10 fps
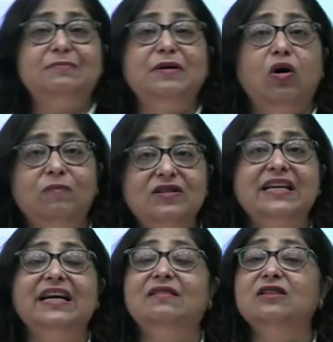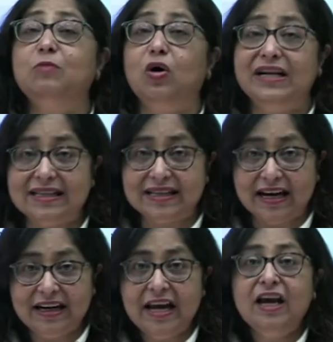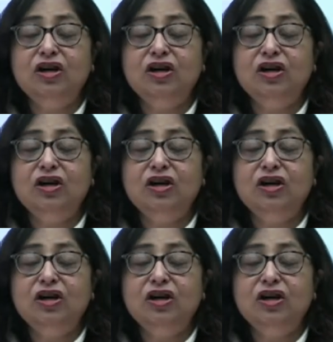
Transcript: will be obviously in the small intestine,